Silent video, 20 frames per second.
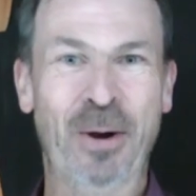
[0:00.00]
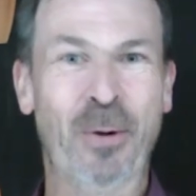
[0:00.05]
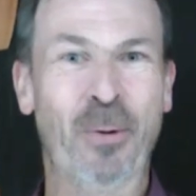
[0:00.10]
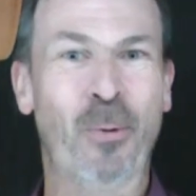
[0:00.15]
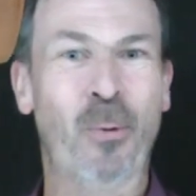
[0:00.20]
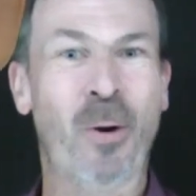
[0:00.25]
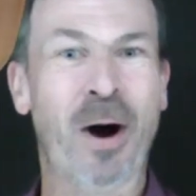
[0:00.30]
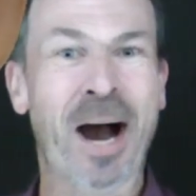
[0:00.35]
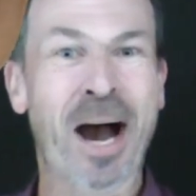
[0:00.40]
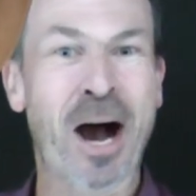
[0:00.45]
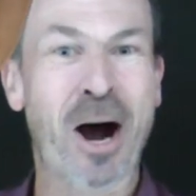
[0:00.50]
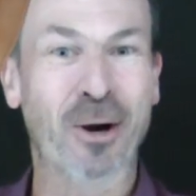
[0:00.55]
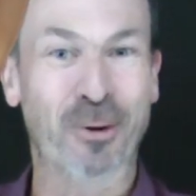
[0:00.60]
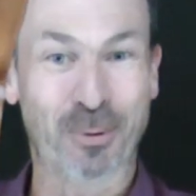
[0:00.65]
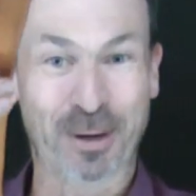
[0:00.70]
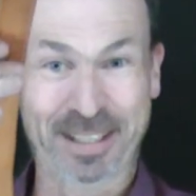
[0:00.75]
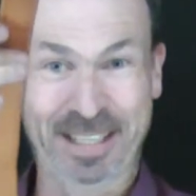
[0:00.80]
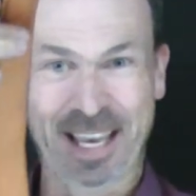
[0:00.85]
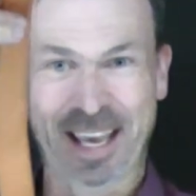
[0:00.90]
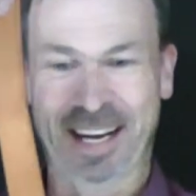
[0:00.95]
Wow, do you
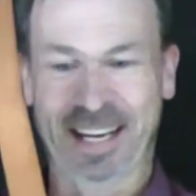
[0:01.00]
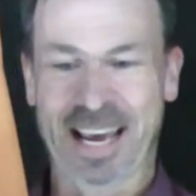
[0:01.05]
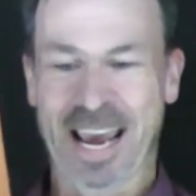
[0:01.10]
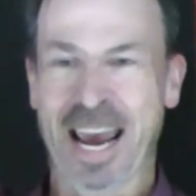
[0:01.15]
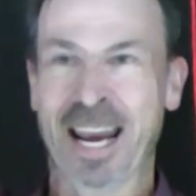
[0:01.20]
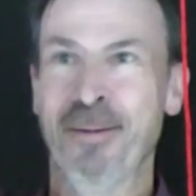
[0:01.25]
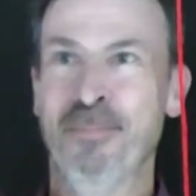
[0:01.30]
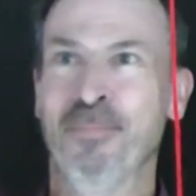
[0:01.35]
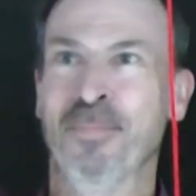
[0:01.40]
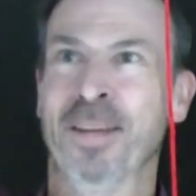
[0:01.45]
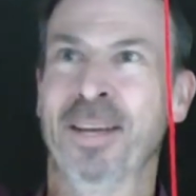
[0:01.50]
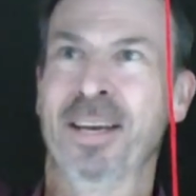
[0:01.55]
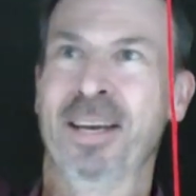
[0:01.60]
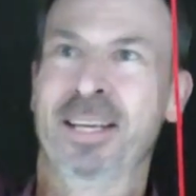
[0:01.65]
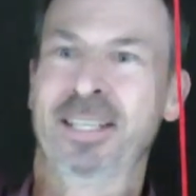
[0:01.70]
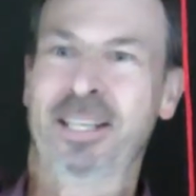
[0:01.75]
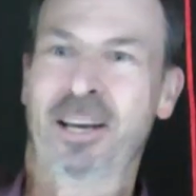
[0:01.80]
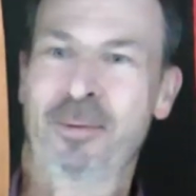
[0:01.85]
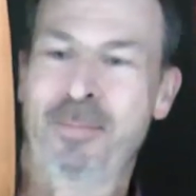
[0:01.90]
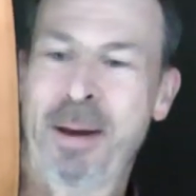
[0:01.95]
want to see that again?
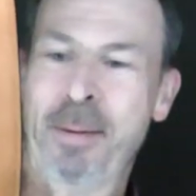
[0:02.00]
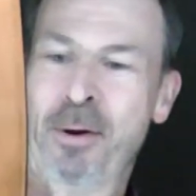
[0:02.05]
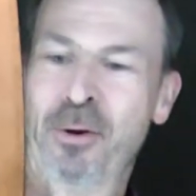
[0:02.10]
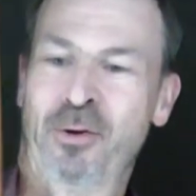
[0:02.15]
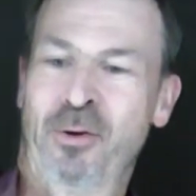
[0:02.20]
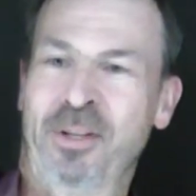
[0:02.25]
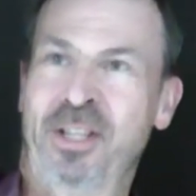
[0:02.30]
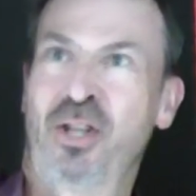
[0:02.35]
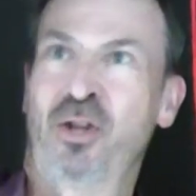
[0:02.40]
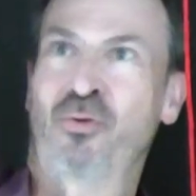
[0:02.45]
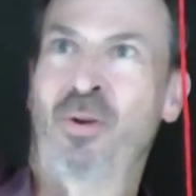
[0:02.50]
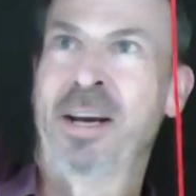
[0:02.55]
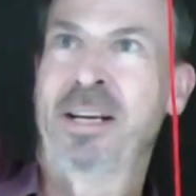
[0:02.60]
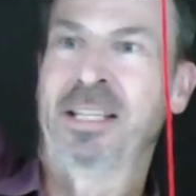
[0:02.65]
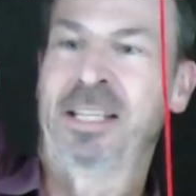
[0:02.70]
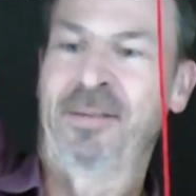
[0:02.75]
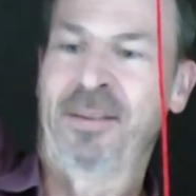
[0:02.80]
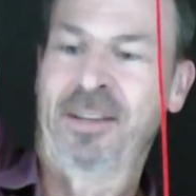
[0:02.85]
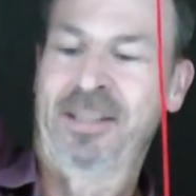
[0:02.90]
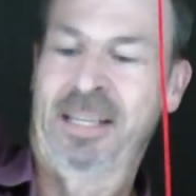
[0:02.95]
So maybe I'll do it straight,
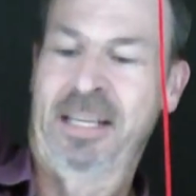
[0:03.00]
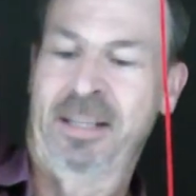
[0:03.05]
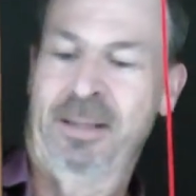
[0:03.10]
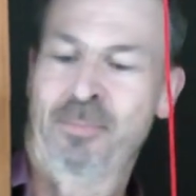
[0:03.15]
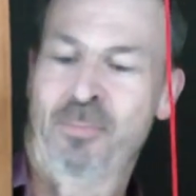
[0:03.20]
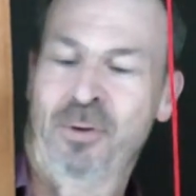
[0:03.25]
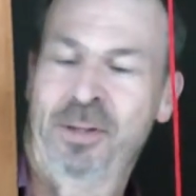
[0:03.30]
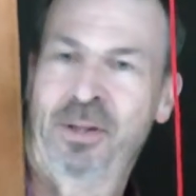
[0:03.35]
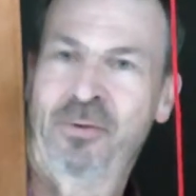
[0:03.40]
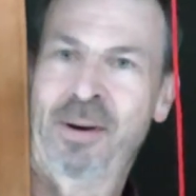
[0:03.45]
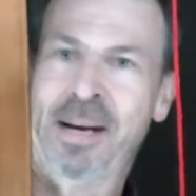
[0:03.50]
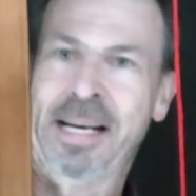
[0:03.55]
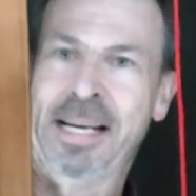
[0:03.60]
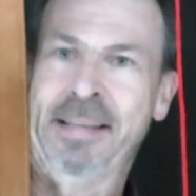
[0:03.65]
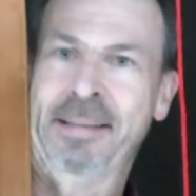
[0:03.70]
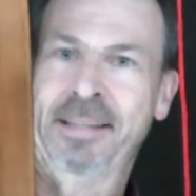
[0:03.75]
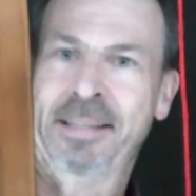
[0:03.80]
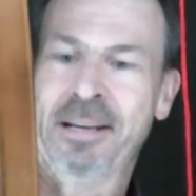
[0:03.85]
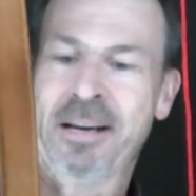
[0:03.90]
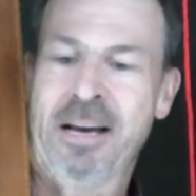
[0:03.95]
see if you can see it more straightly
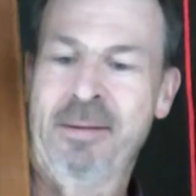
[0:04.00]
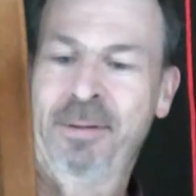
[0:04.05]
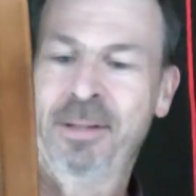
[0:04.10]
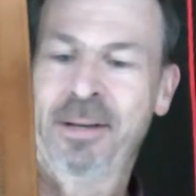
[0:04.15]
this time.